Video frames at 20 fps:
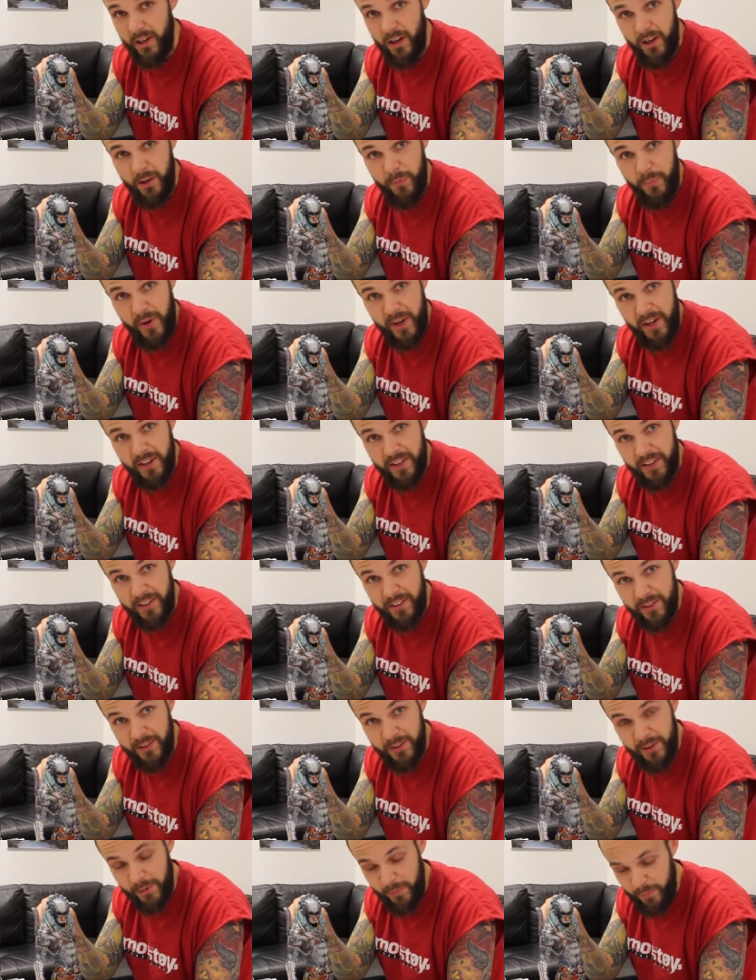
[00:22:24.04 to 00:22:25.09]
unpacking
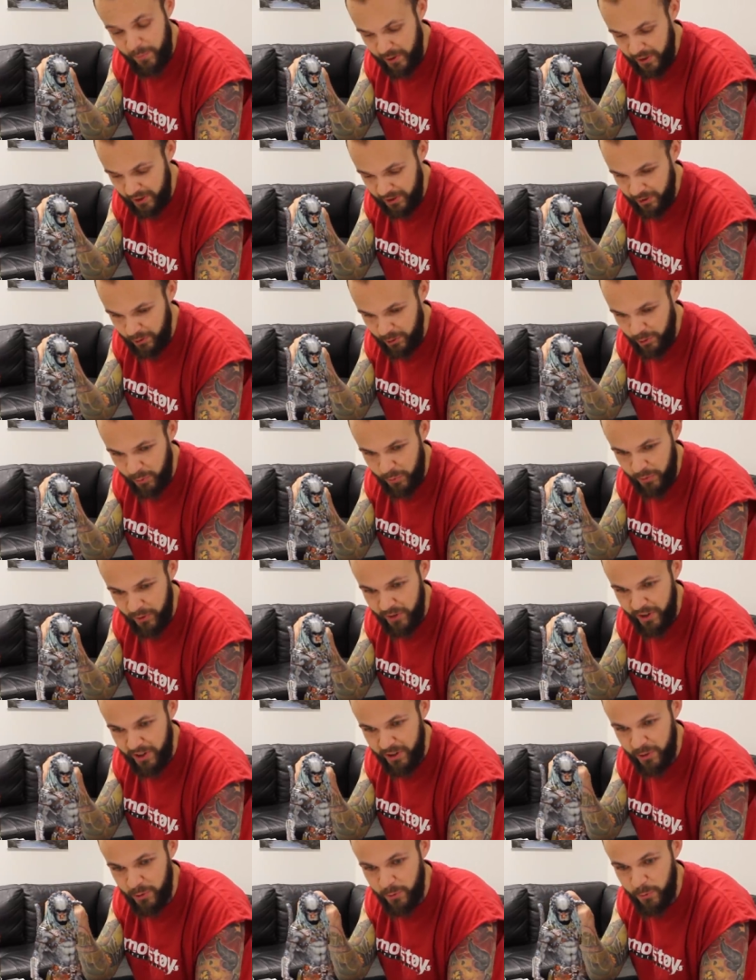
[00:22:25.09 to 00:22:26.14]
the big new
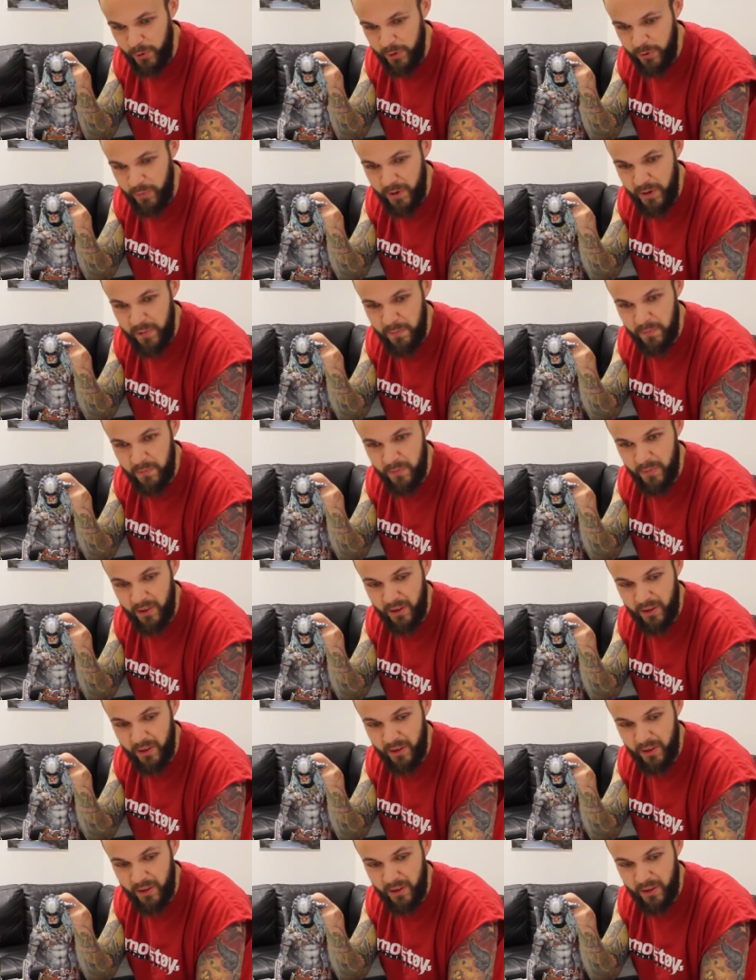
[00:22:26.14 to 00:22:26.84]
Predator with me,